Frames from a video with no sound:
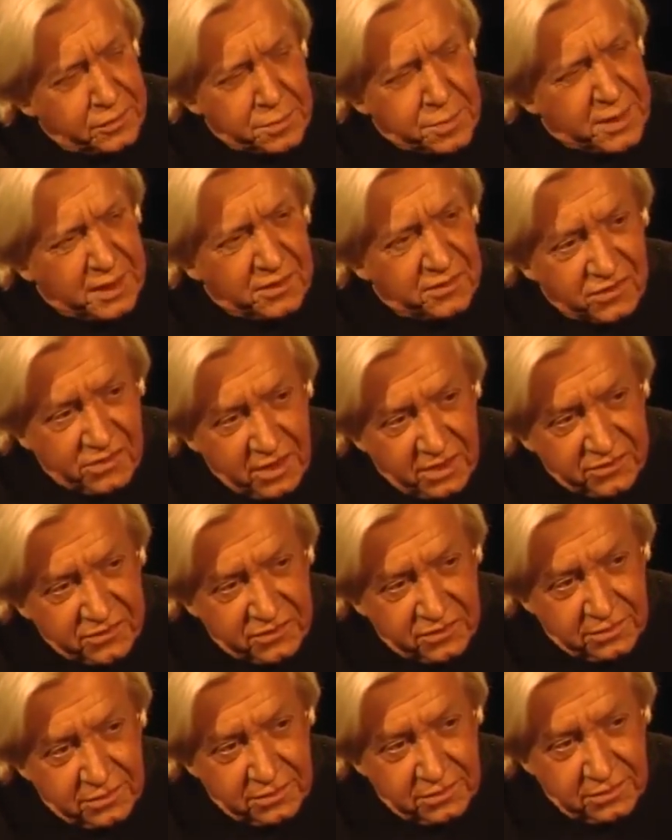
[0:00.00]
the biggest
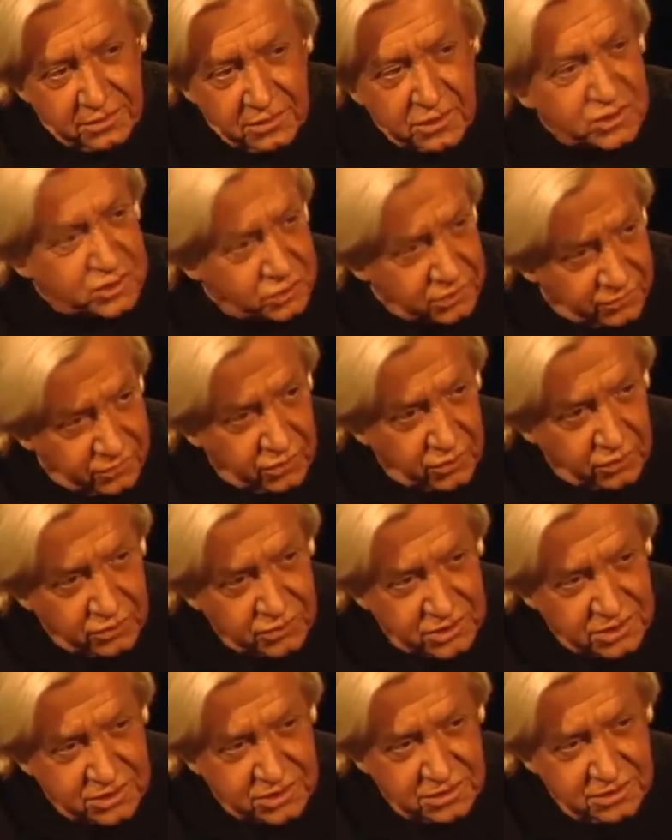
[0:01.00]
lesson that you have
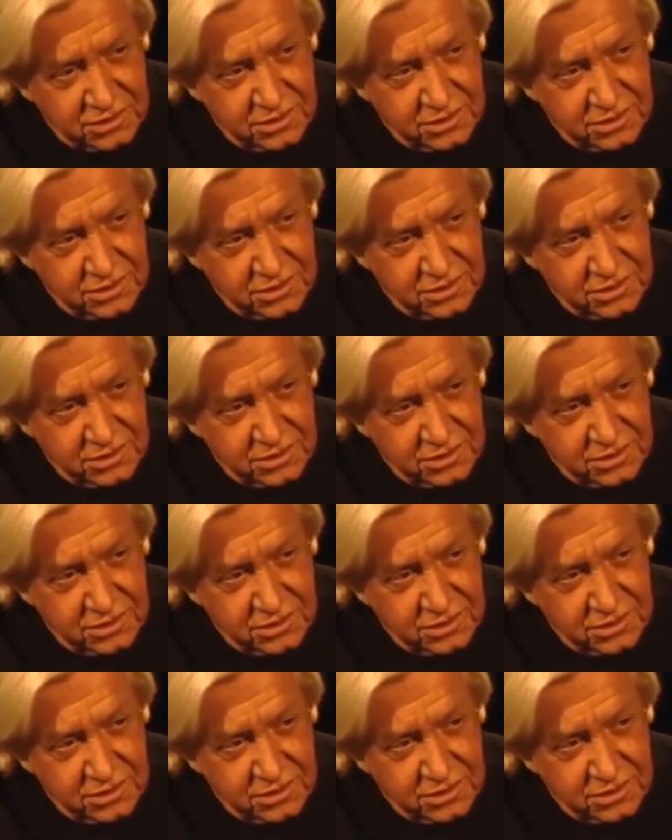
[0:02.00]
learned?